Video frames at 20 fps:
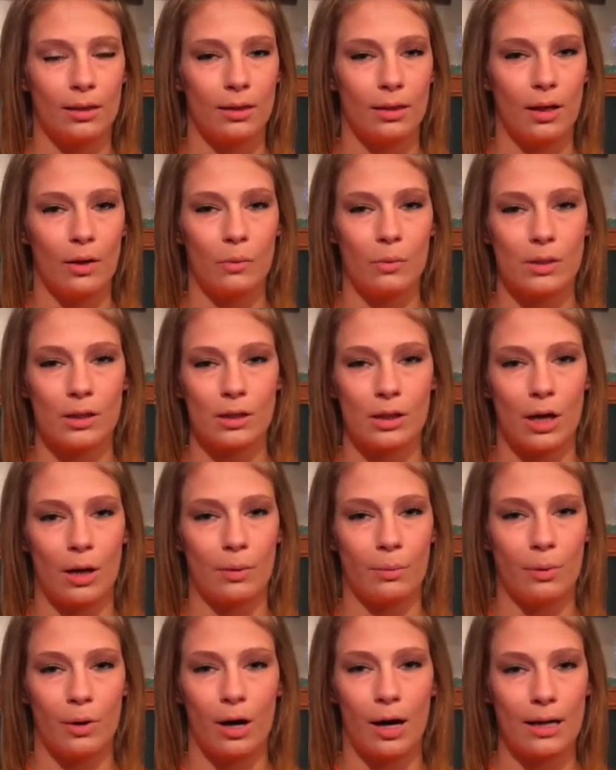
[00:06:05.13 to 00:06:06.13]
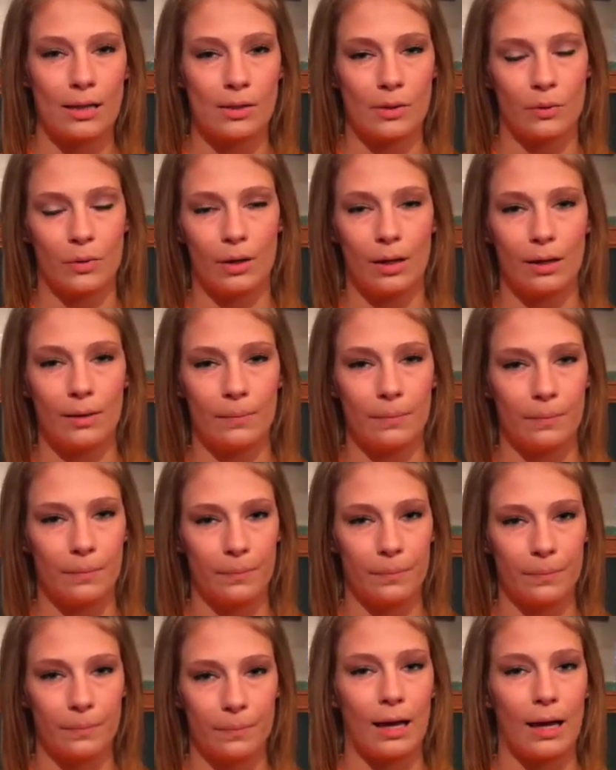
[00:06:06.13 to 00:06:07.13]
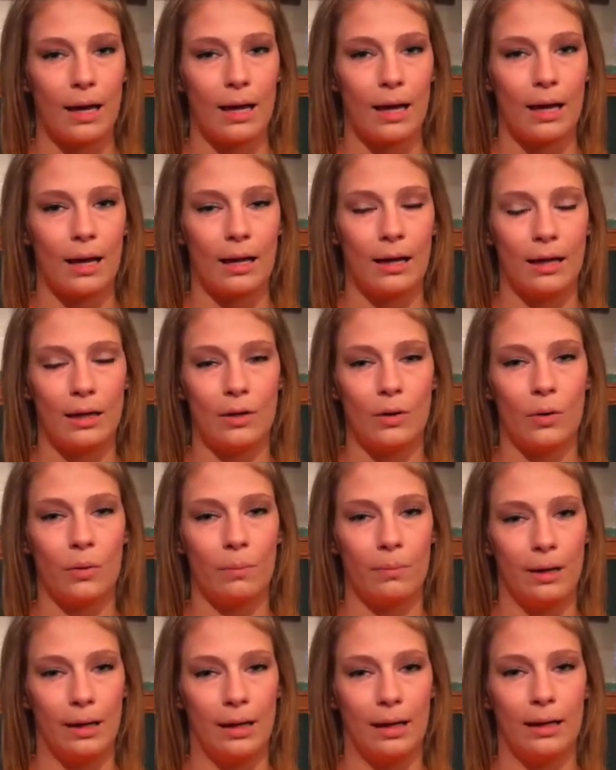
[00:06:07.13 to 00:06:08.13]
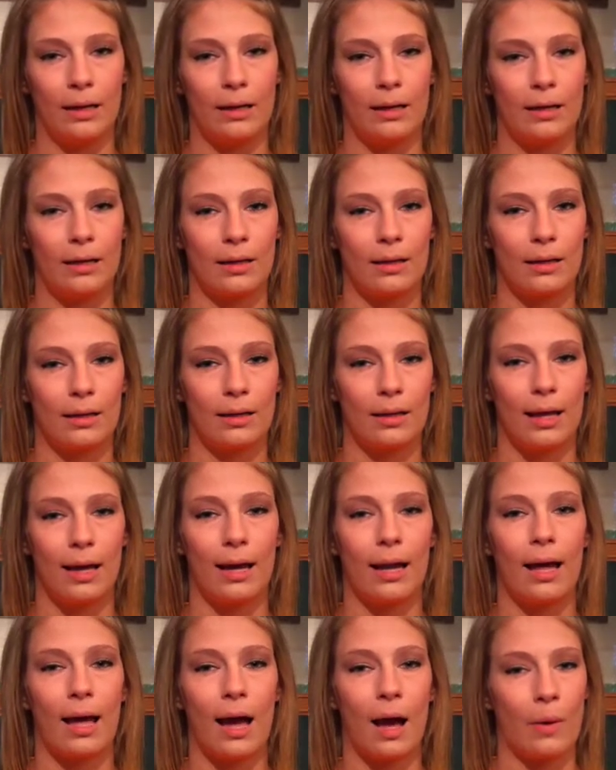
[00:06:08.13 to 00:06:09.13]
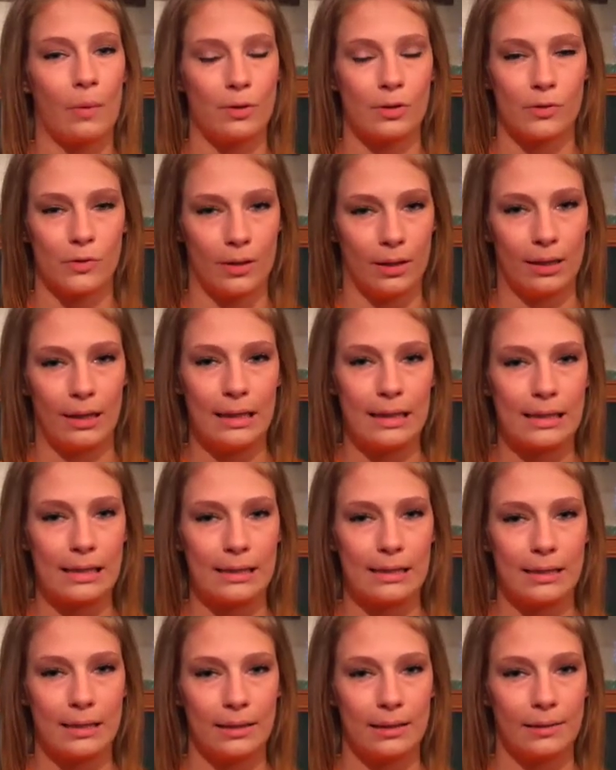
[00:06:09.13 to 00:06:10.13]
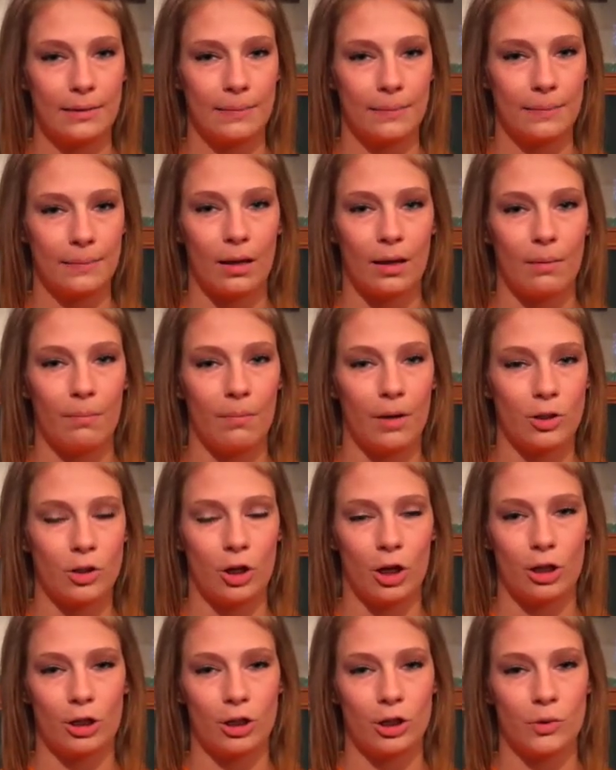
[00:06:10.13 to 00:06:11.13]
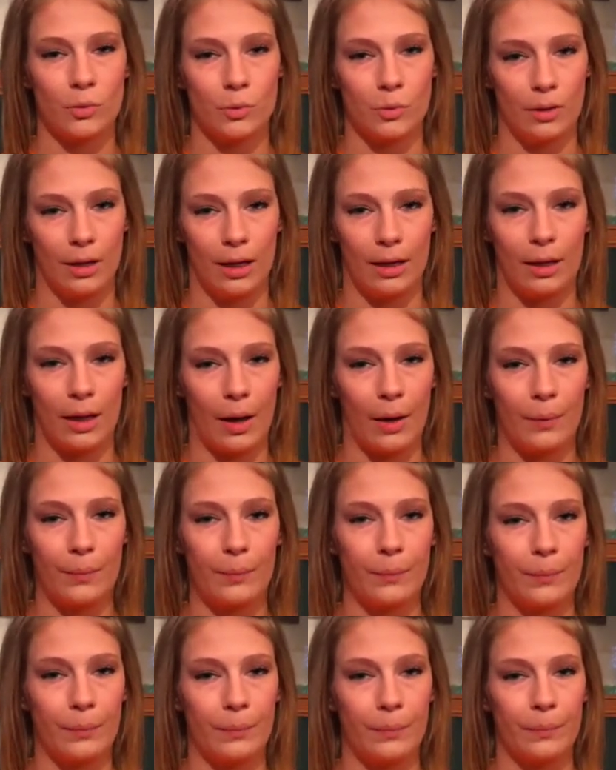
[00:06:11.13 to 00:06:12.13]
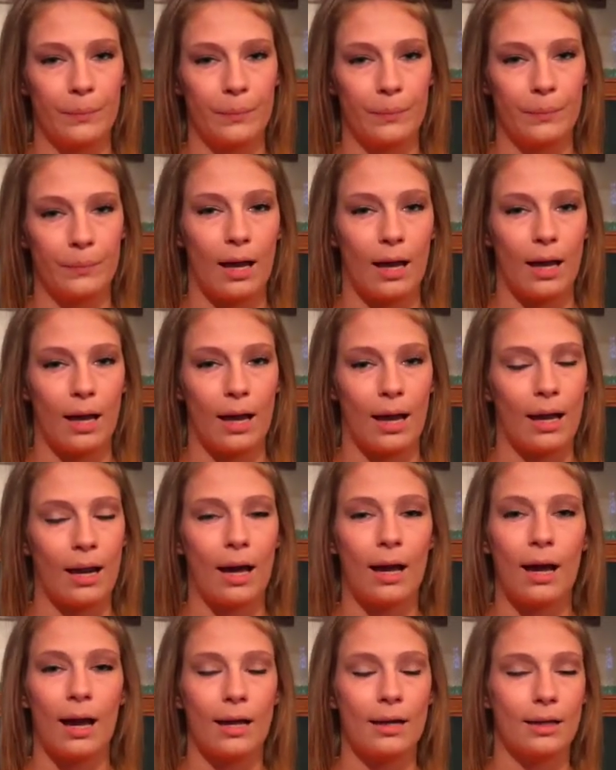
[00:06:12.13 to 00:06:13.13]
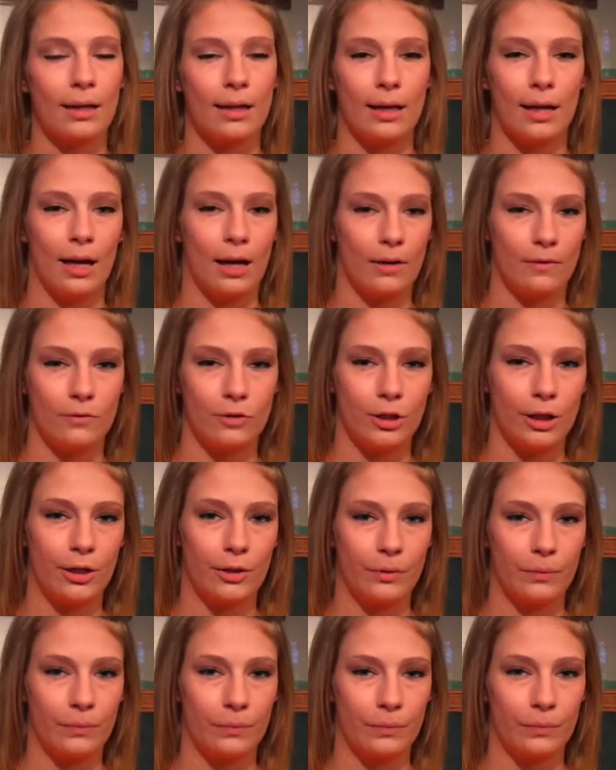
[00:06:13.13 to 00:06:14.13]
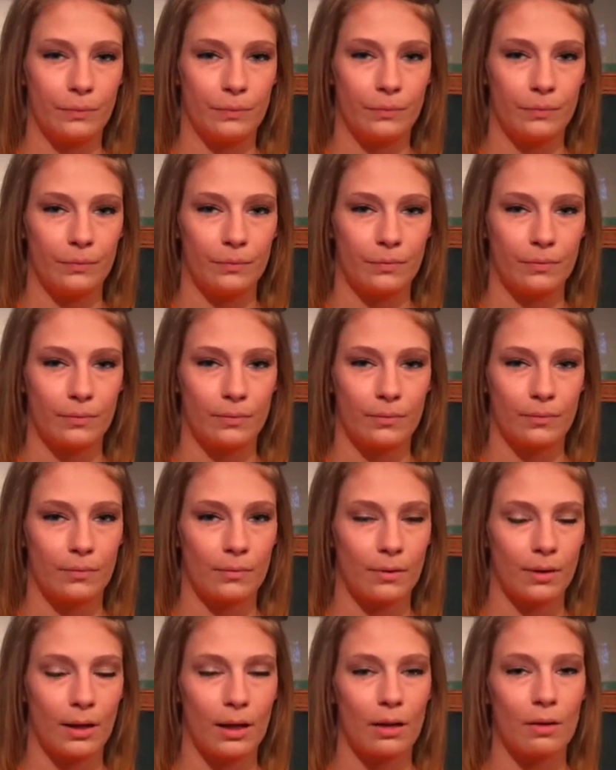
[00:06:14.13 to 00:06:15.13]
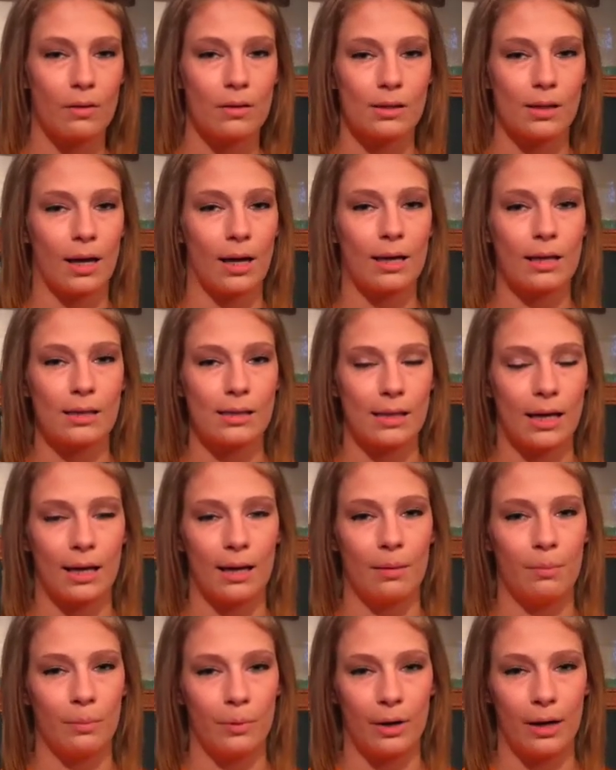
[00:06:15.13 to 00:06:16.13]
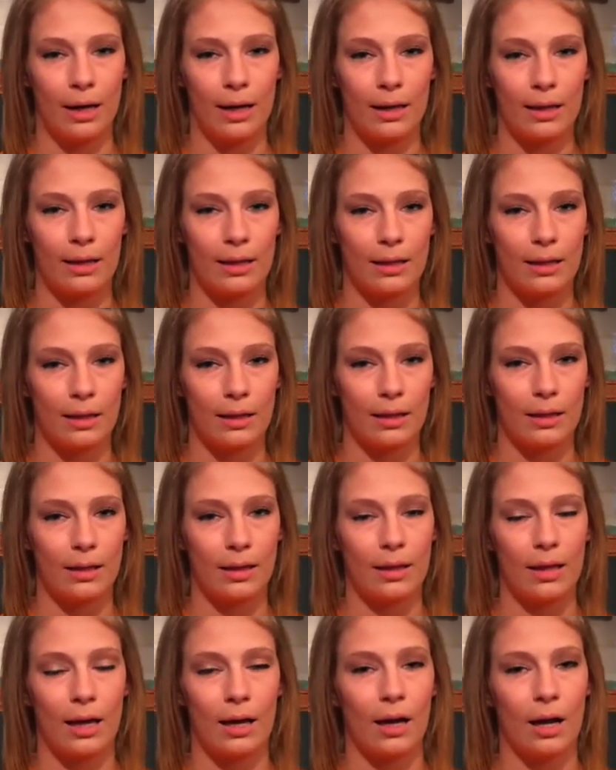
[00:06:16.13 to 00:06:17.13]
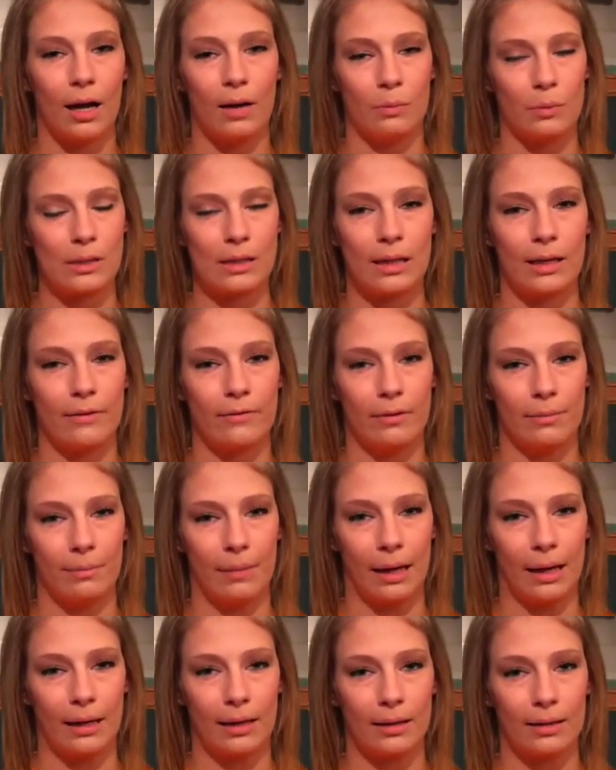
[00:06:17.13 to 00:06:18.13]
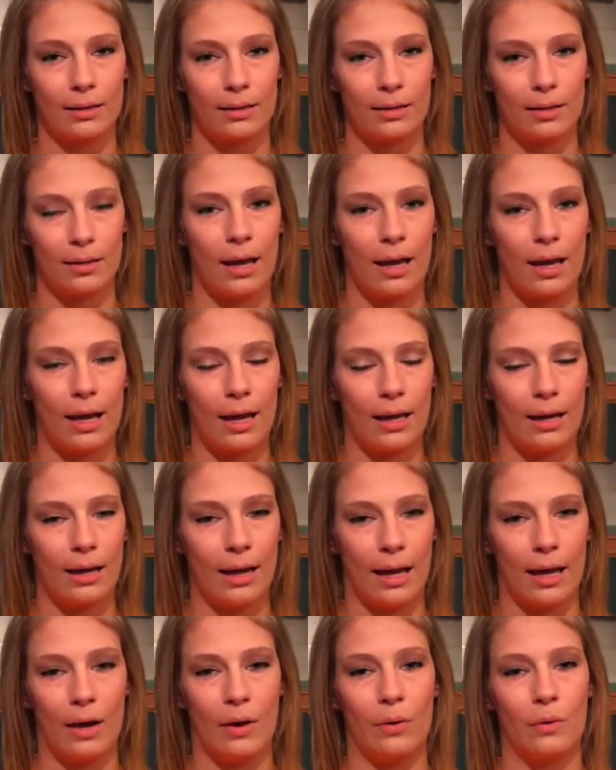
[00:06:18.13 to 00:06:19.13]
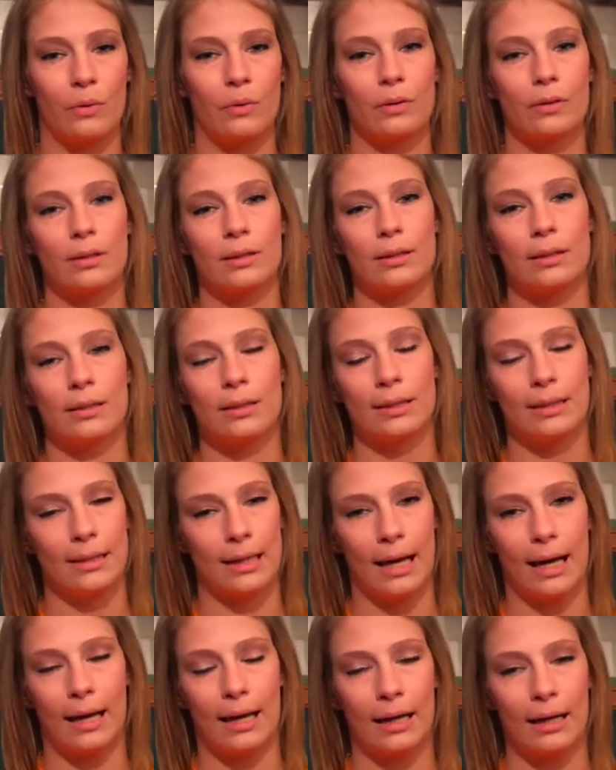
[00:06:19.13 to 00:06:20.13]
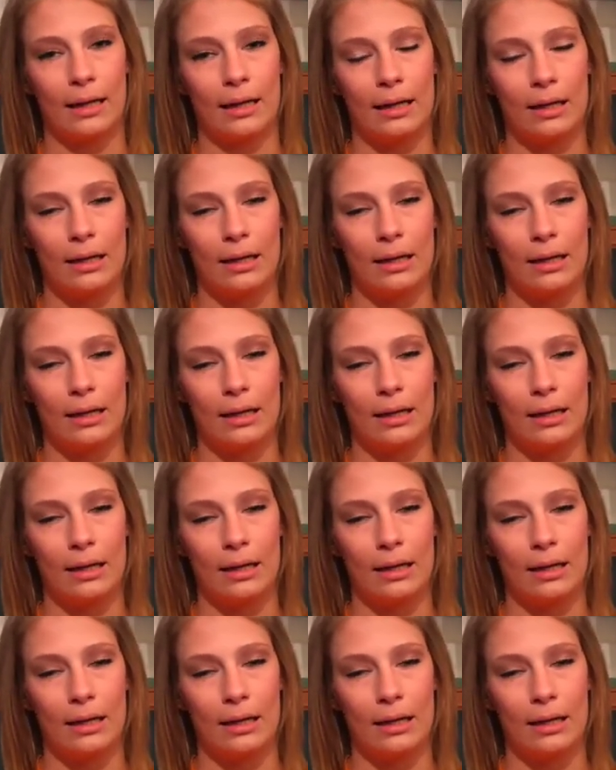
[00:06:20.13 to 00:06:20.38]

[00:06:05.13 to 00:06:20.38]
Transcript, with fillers: there was no price on it and he told me that I was released. My charges were let go. And I got to get out of jail. It was like a second breath that God was giving me. And now, today,